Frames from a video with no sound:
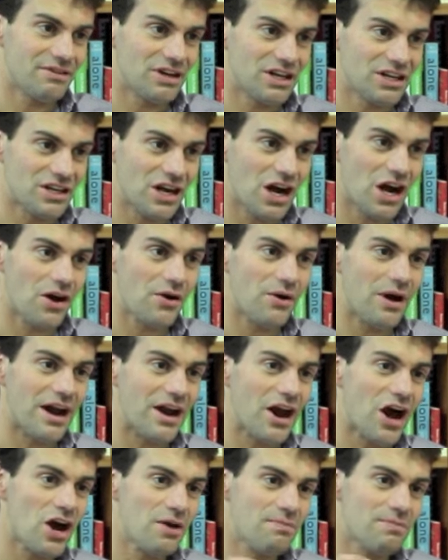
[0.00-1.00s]
just give it a go
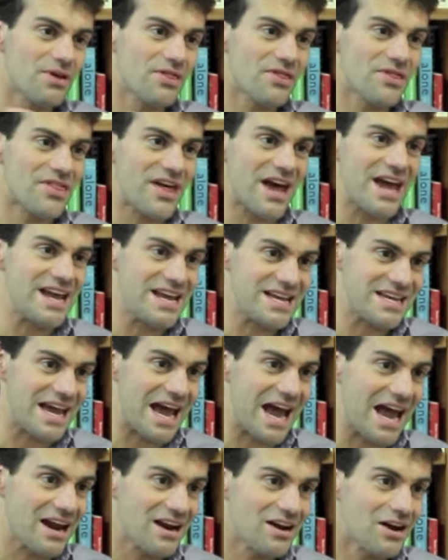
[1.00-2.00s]
and hope that they
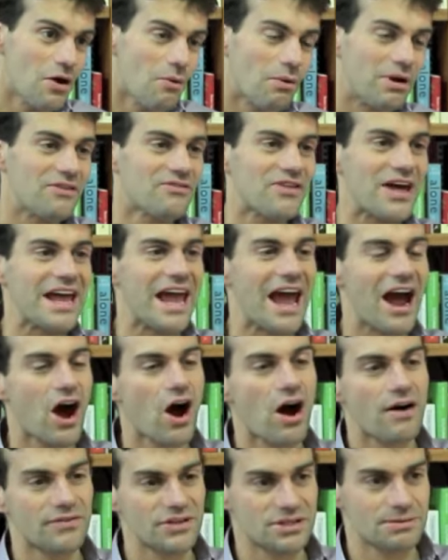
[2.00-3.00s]
get, well, if they get
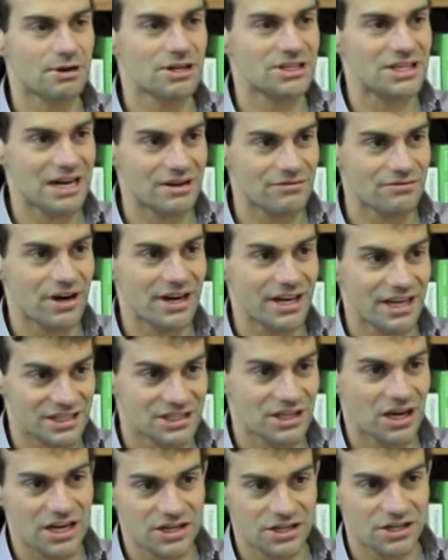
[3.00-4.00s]
half as much out of
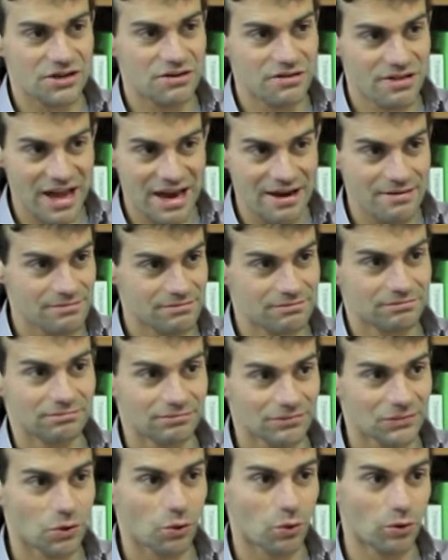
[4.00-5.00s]
running as I do, then
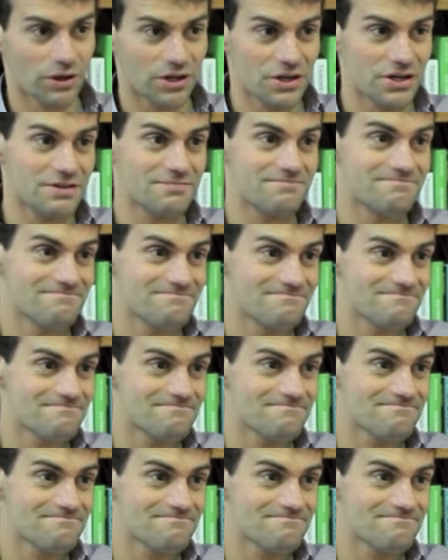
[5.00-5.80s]
all good.